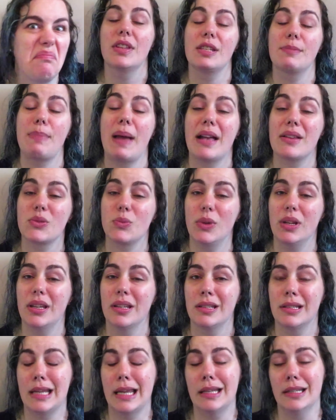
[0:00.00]
This past week
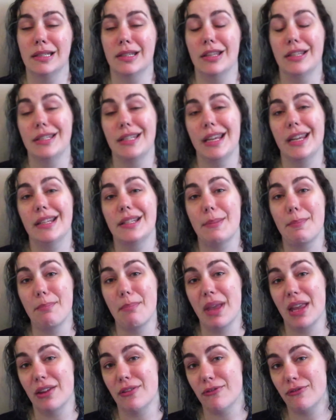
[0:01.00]
contained the date
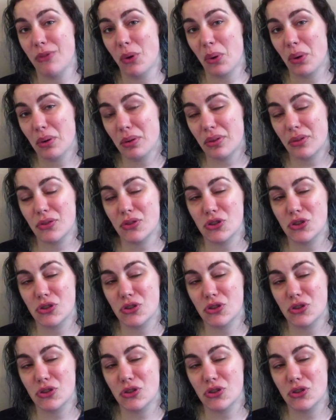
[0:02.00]
May fourth,